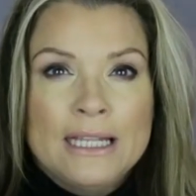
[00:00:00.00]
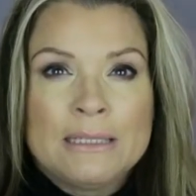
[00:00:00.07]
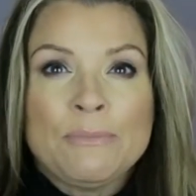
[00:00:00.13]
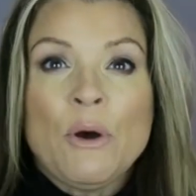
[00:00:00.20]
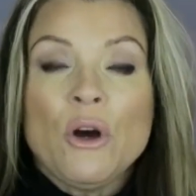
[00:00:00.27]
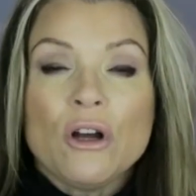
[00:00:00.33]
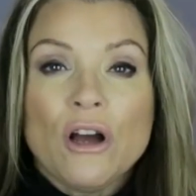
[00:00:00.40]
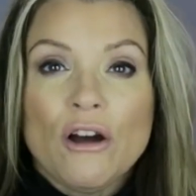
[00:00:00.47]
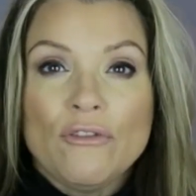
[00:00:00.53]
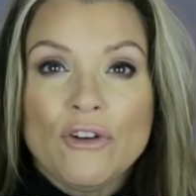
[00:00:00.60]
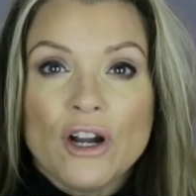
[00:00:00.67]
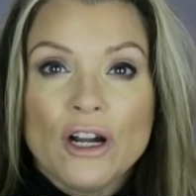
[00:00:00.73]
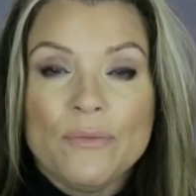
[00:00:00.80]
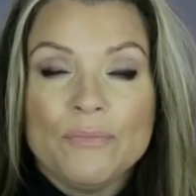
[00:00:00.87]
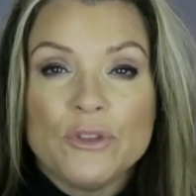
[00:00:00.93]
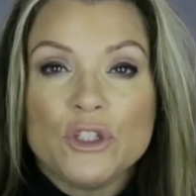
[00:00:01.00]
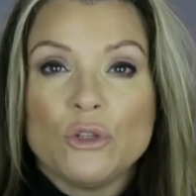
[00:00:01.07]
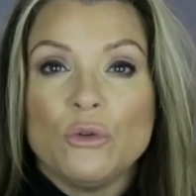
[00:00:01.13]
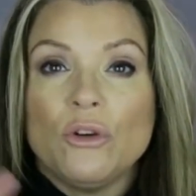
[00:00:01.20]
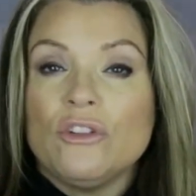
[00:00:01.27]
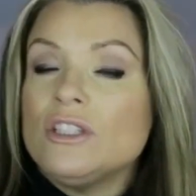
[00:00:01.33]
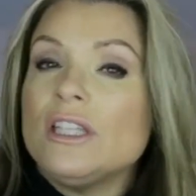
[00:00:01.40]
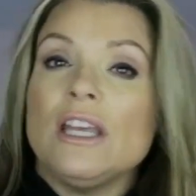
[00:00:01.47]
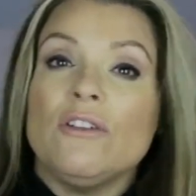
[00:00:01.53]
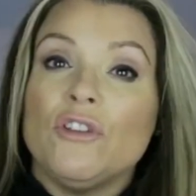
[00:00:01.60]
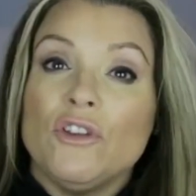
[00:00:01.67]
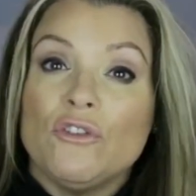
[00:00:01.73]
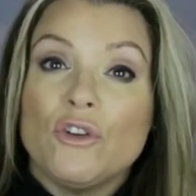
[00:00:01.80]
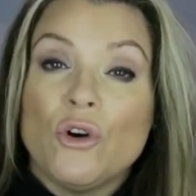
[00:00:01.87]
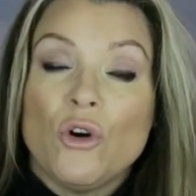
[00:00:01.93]
spot cover, so say
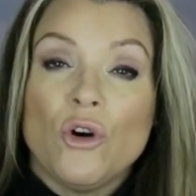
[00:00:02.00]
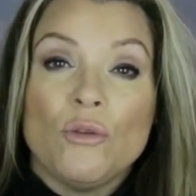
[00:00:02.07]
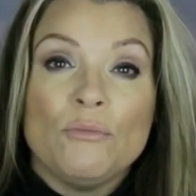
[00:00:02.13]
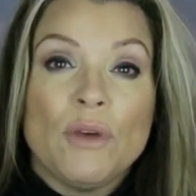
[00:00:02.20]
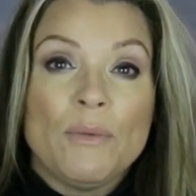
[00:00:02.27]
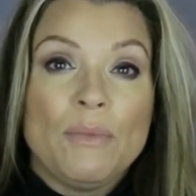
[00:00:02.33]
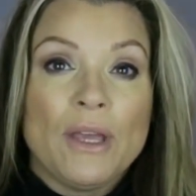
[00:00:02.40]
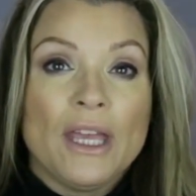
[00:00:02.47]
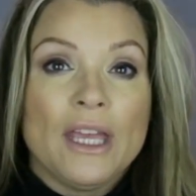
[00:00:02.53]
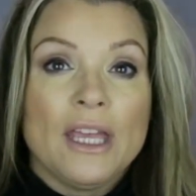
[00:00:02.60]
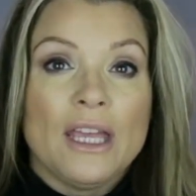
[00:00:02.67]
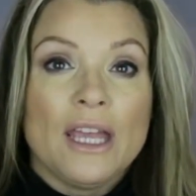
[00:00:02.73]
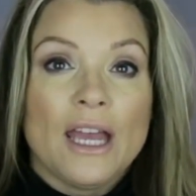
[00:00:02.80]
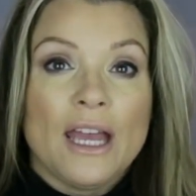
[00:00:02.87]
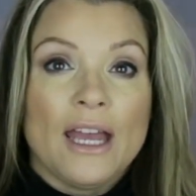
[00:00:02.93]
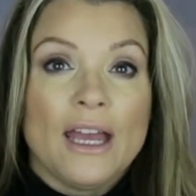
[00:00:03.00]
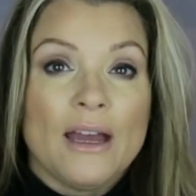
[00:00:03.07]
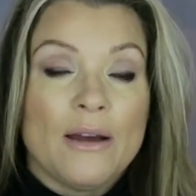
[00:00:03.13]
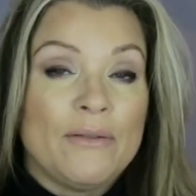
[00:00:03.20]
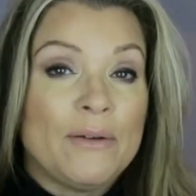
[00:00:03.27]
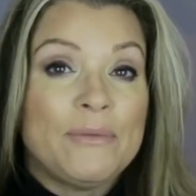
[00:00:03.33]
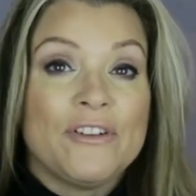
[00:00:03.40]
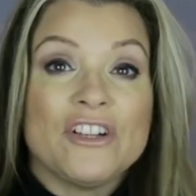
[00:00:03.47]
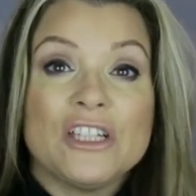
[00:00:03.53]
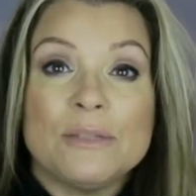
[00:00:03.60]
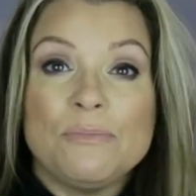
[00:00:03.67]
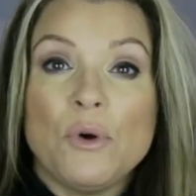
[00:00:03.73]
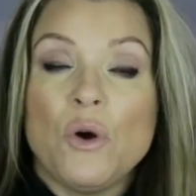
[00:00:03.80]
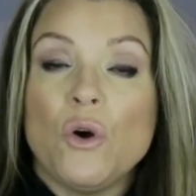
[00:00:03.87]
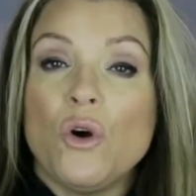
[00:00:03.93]
if you've got maybe a bit of a
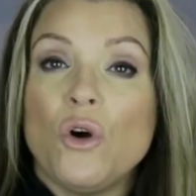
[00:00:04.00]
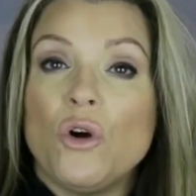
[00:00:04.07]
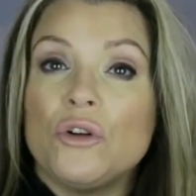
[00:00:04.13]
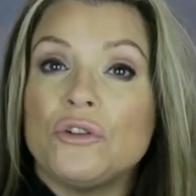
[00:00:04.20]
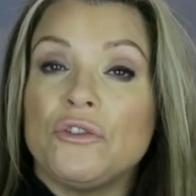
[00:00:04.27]
spot,